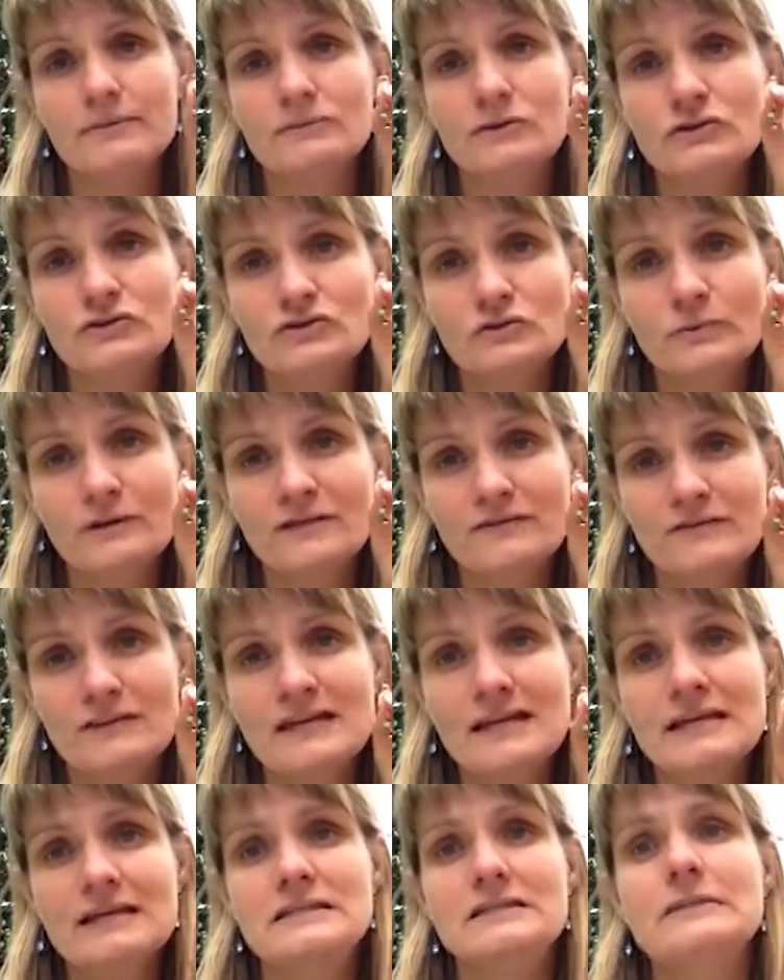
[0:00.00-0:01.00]
used one of
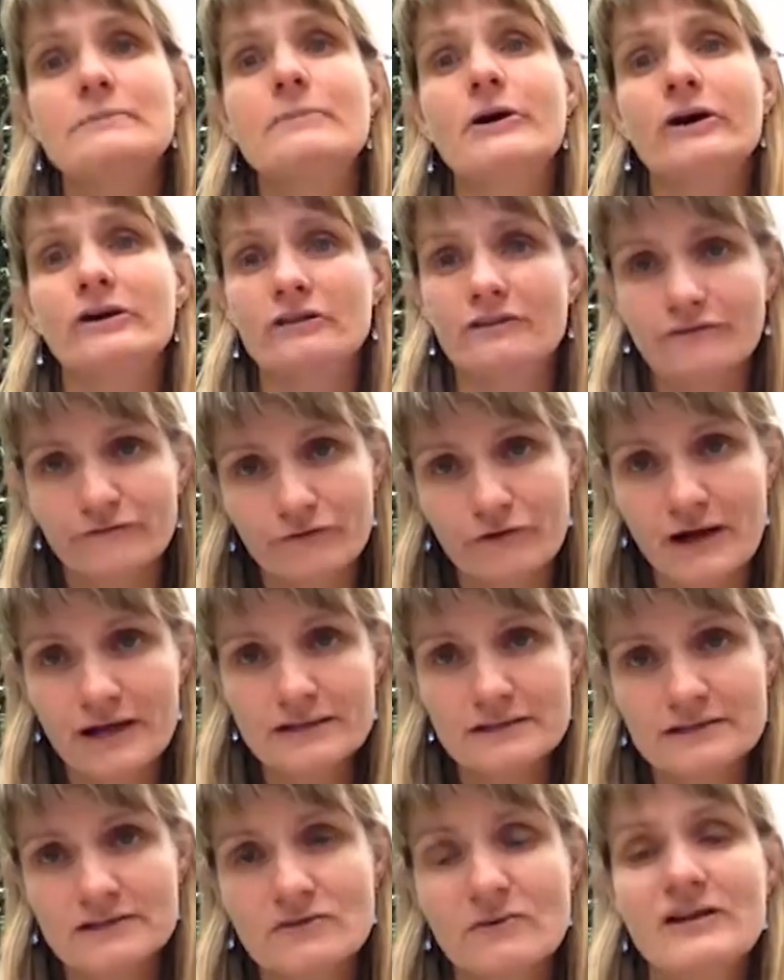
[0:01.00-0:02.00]
these to mark the front
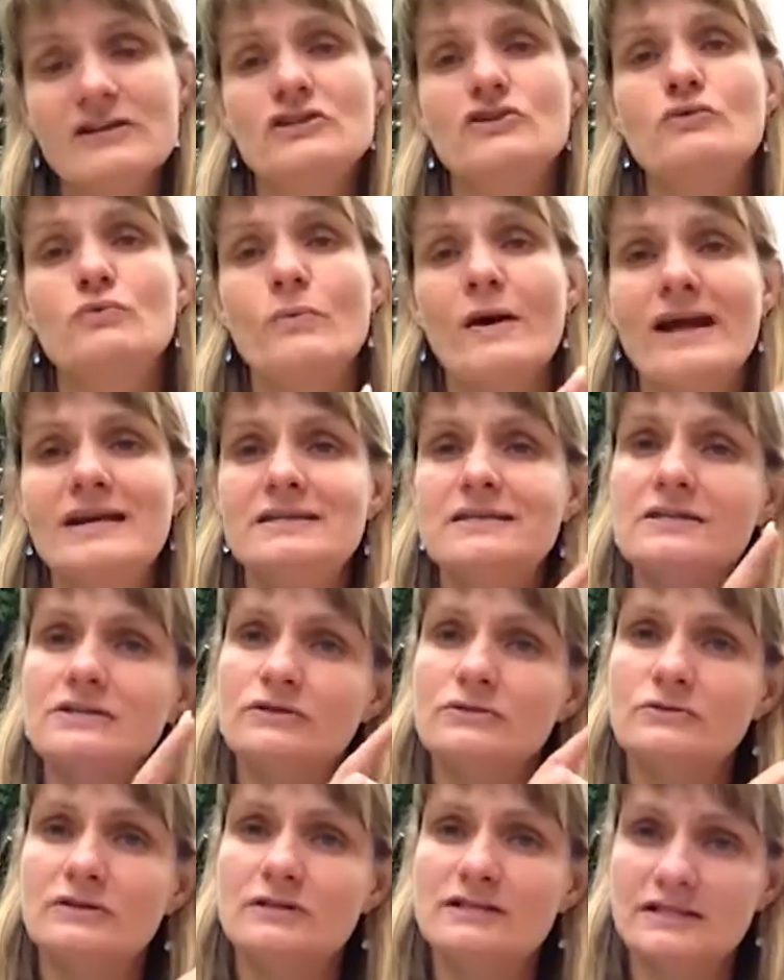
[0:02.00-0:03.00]
so I knew when to
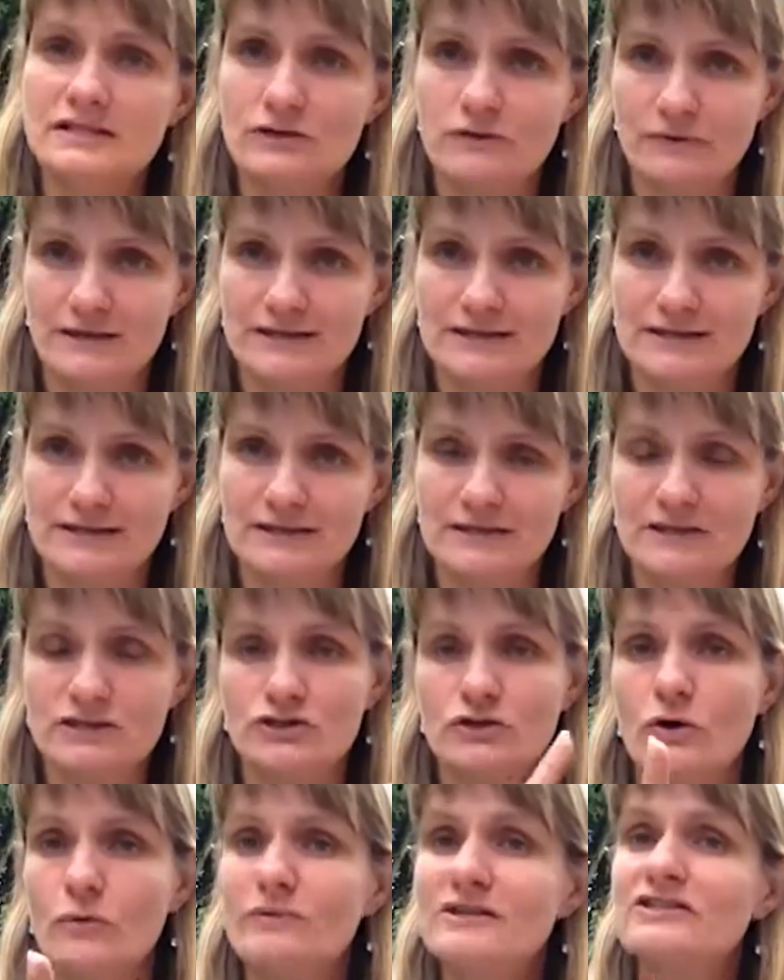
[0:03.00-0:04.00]
do the decreases because you
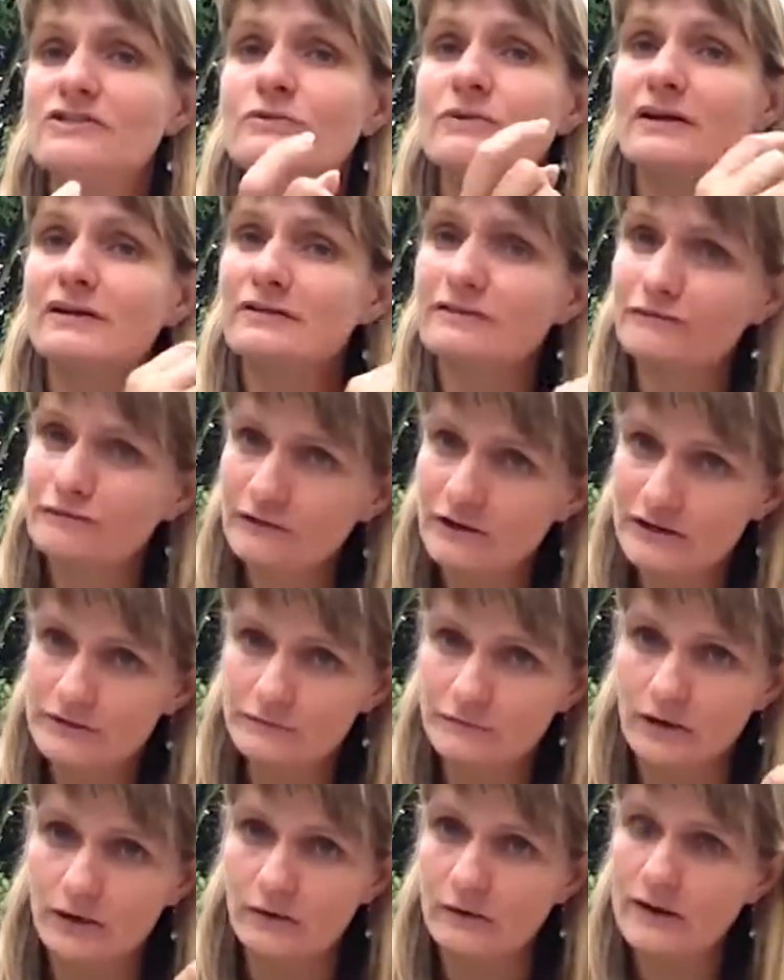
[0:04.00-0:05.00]
always do it on the front
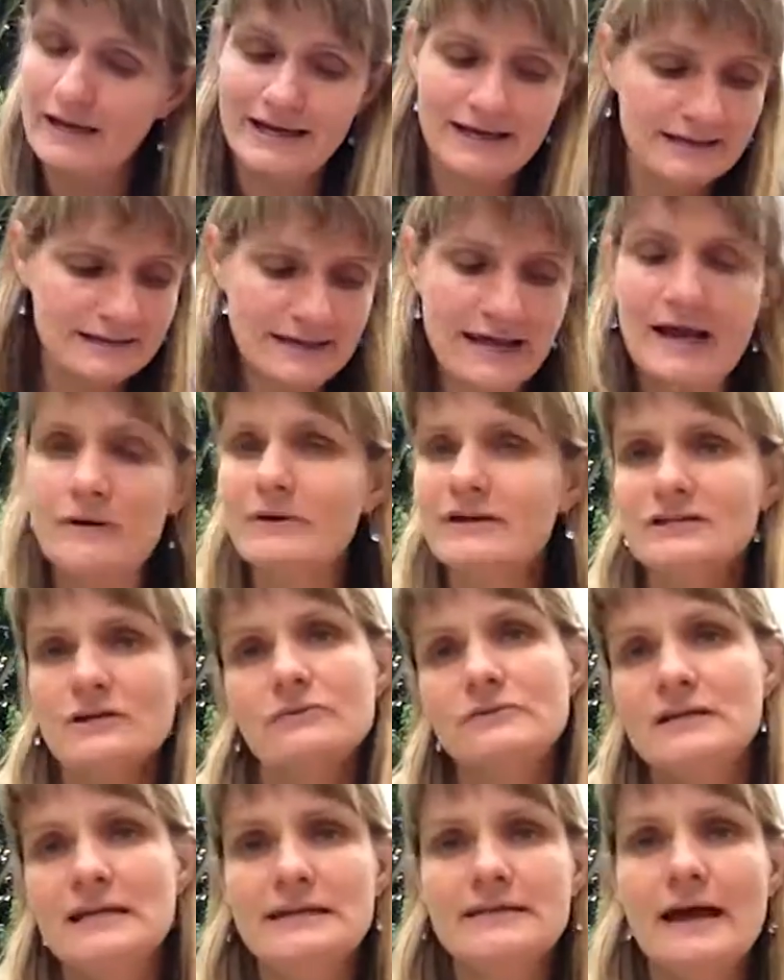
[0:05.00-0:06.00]
row. Now I don't
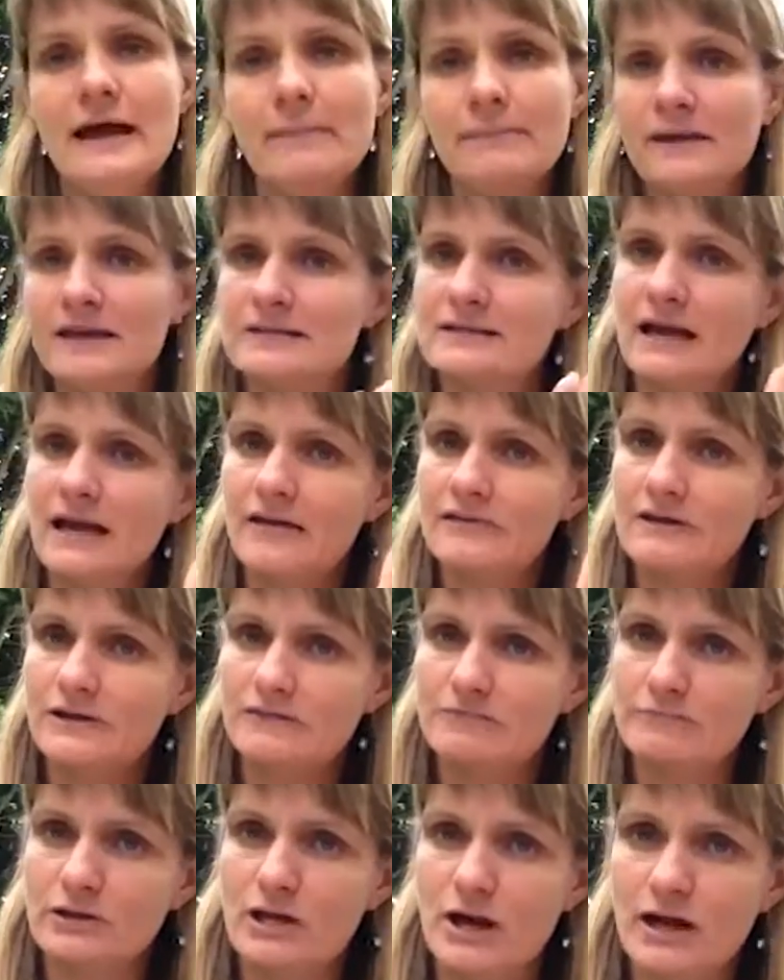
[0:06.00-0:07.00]
need that because I have
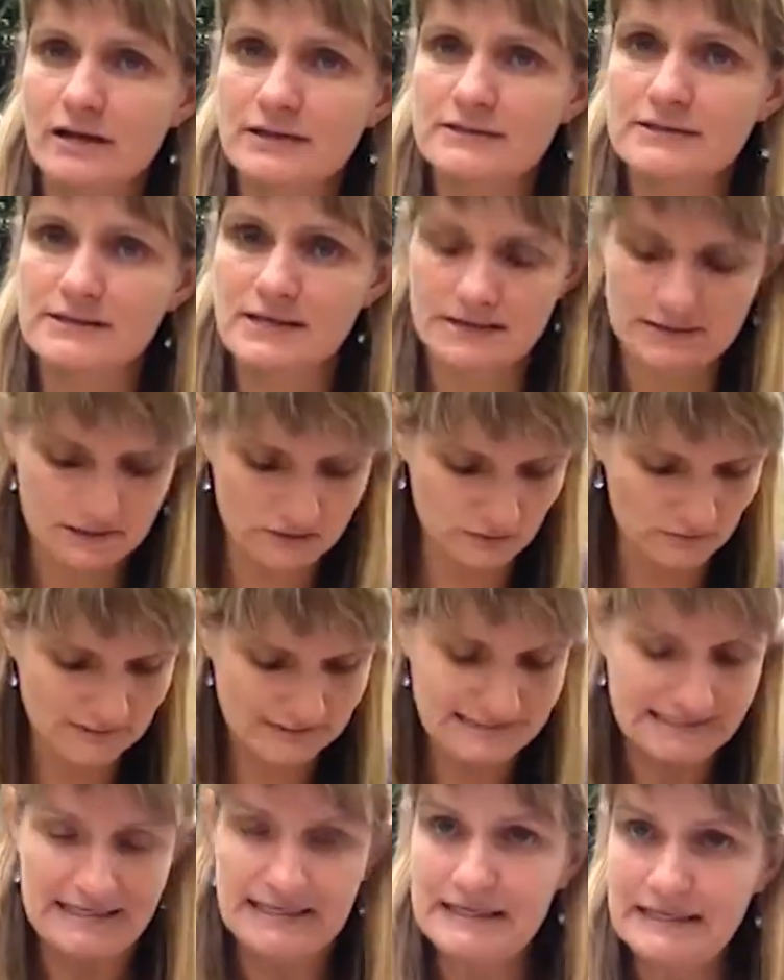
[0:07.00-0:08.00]
enough blocks that you
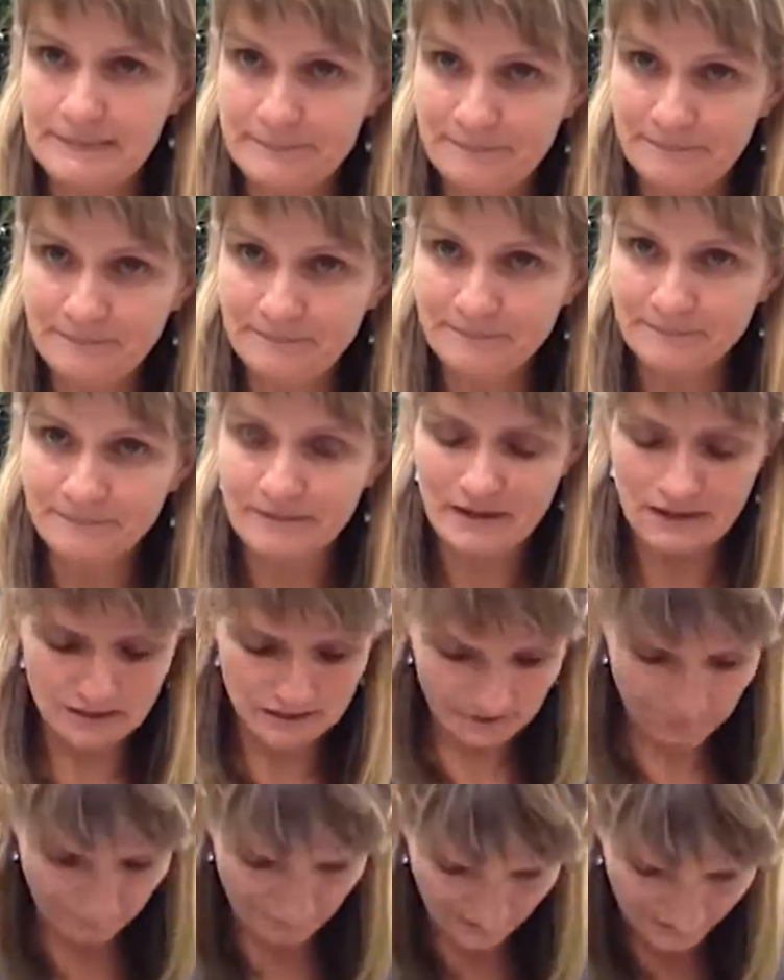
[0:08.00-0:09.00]
see,
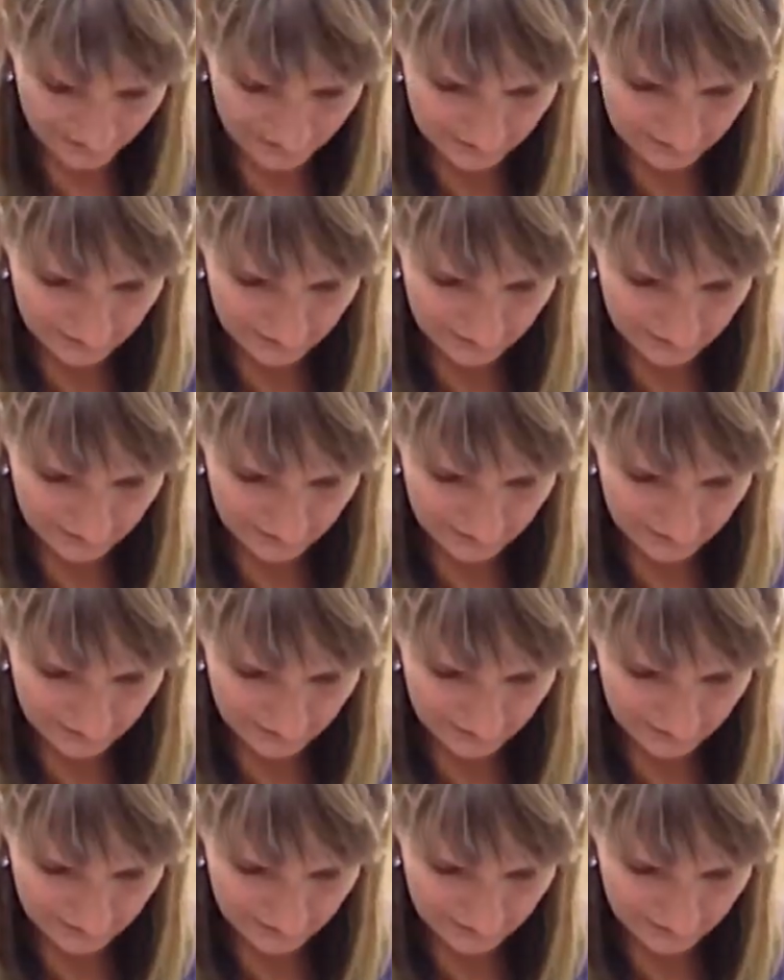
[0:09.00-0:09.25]
but